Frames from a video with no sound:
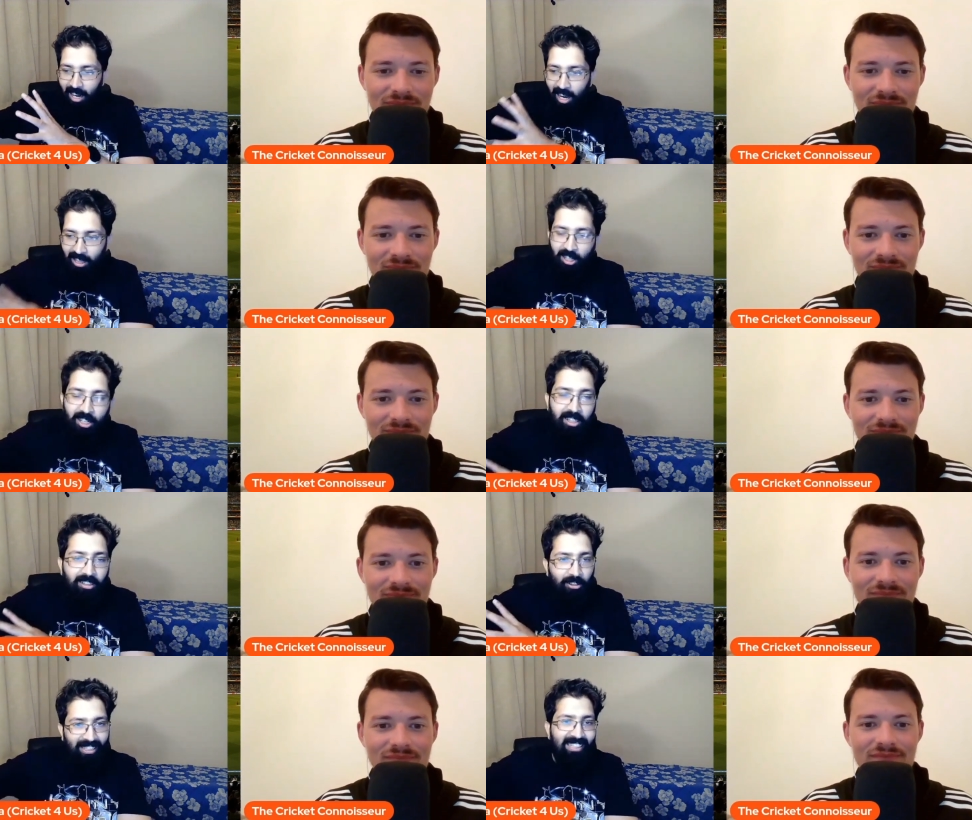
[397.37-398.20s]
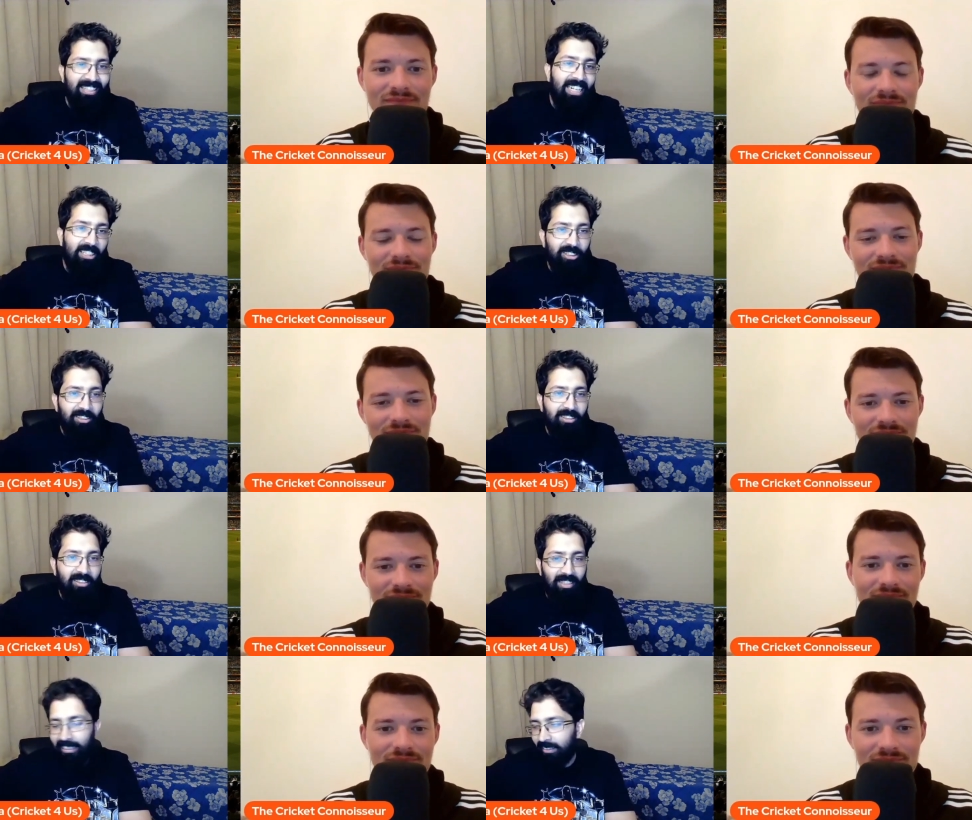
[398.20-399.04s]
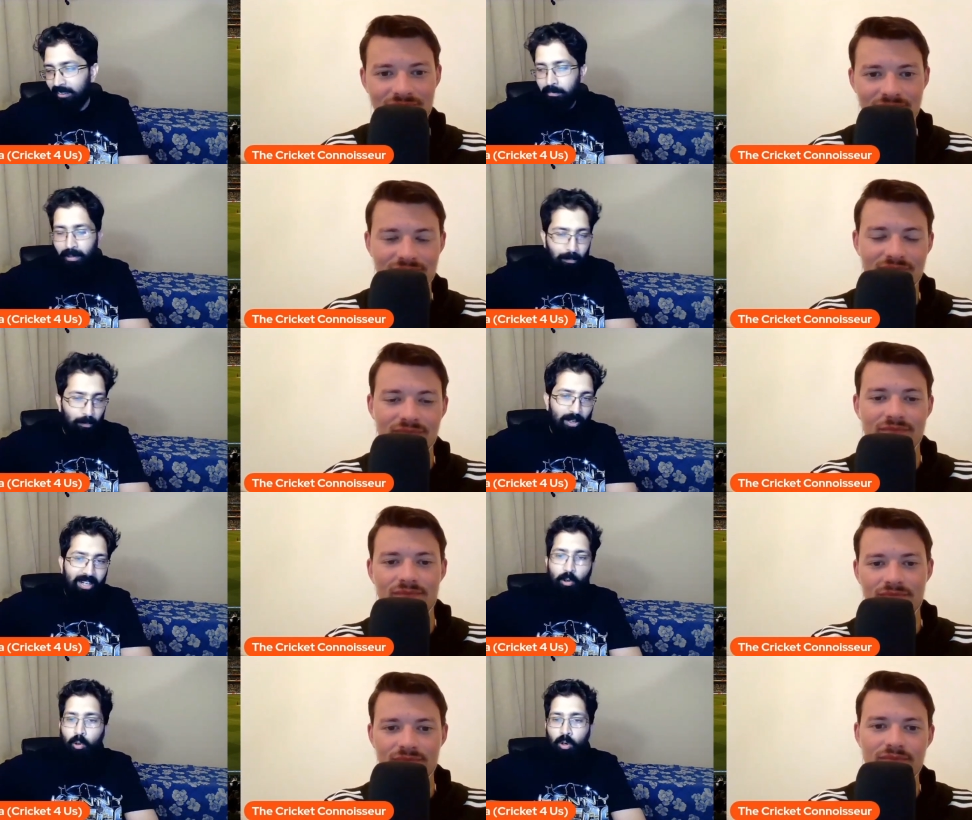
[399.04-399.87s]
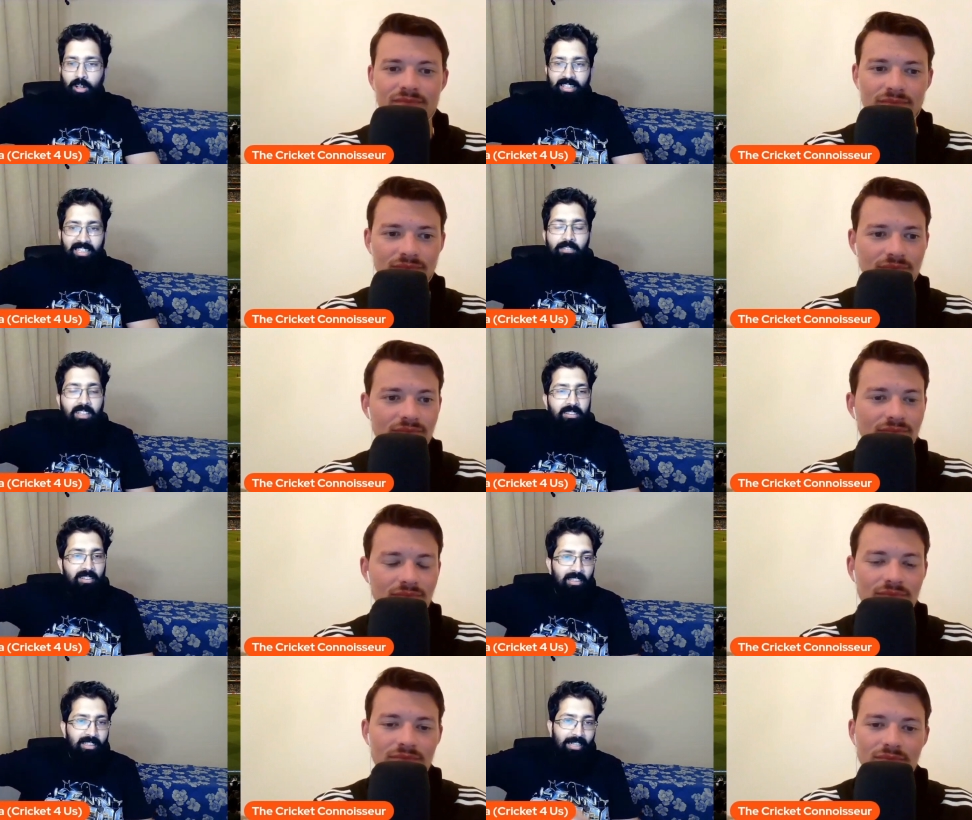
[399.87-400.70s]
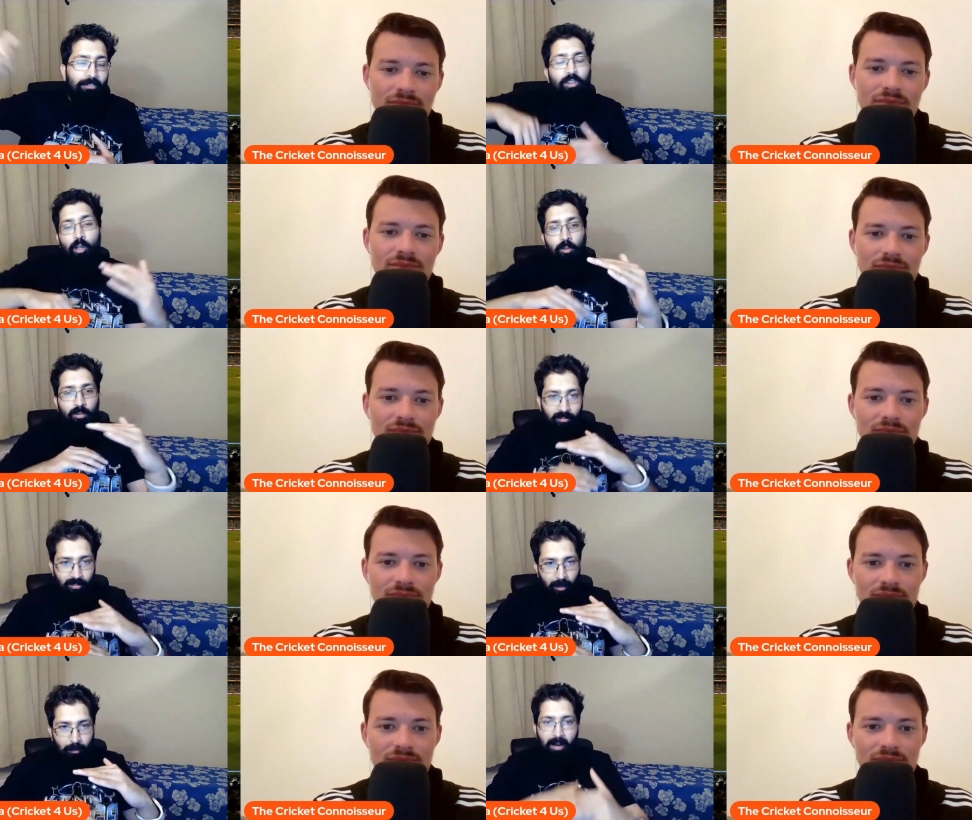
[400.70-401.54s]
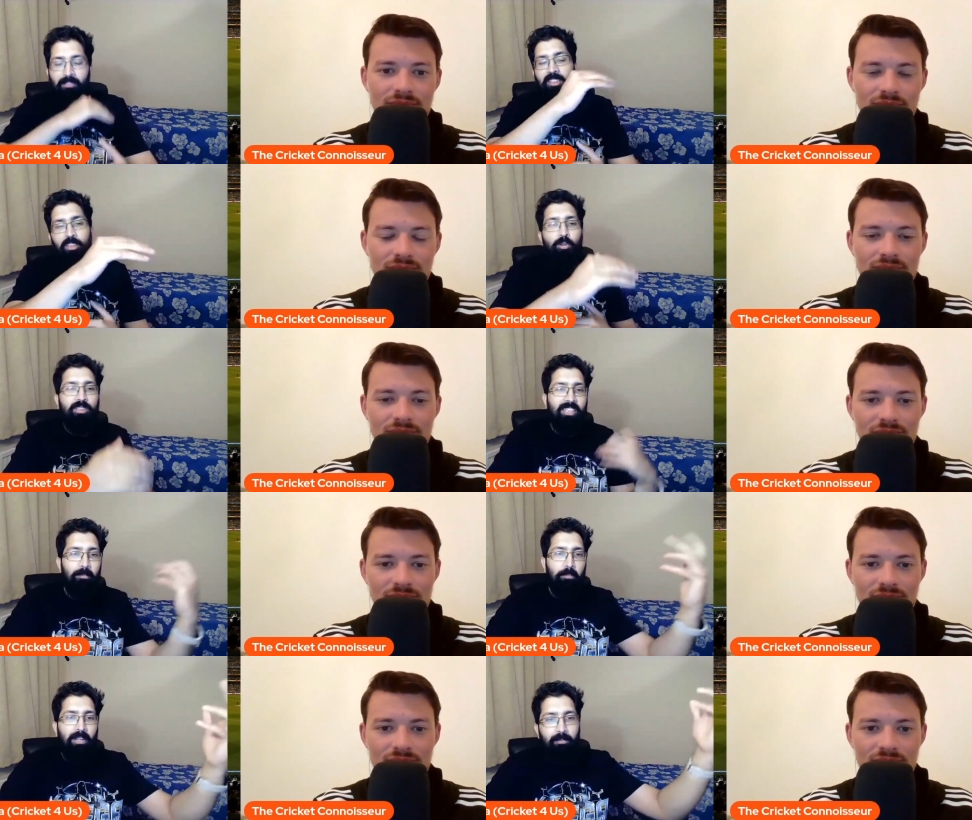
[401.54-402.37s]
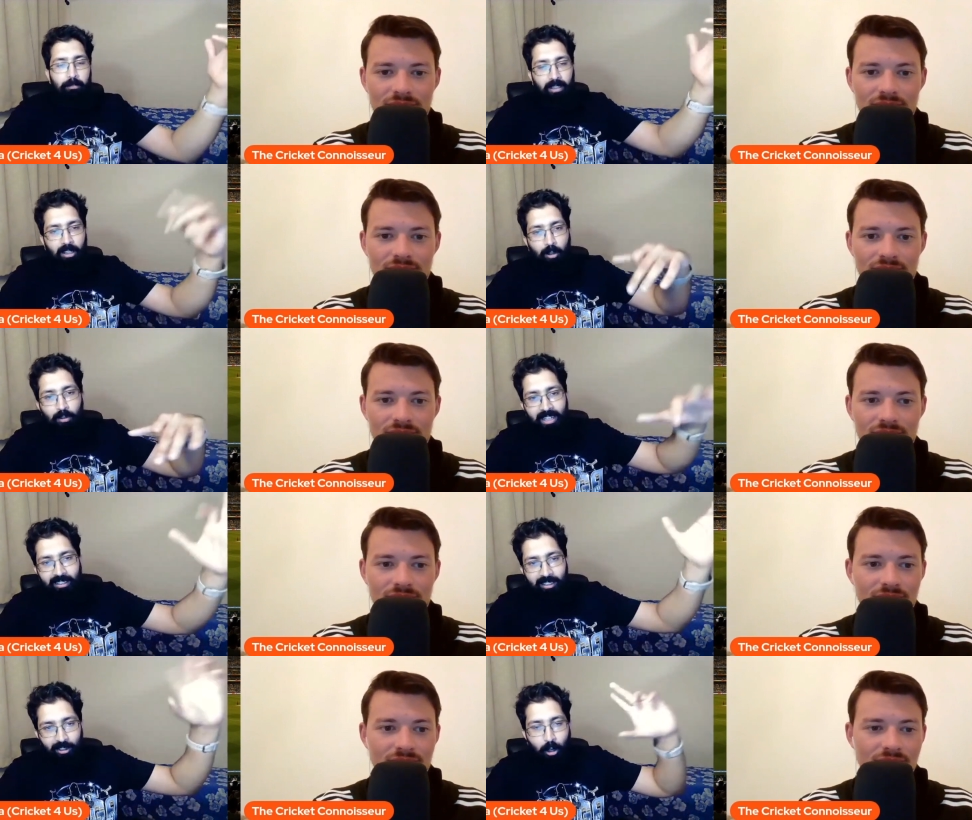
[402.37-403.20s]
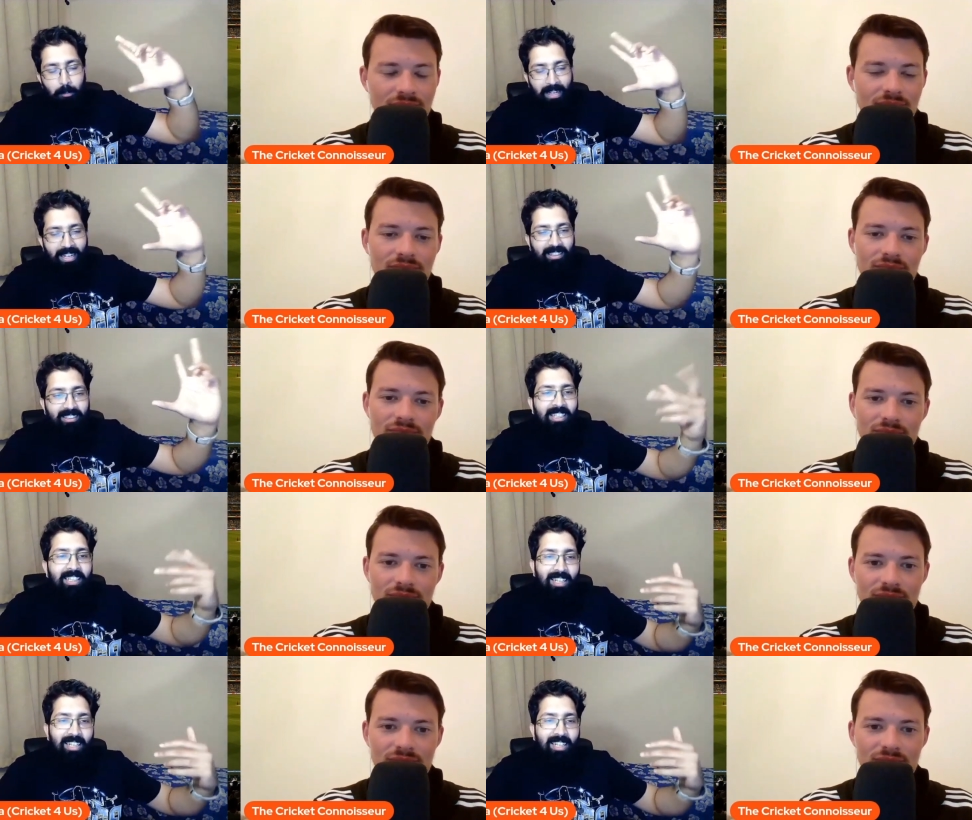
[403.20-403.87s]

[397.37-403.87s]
Speaker 1: other cricket nations like Zimbabwe or even like if you go above associate, but below like the top eight,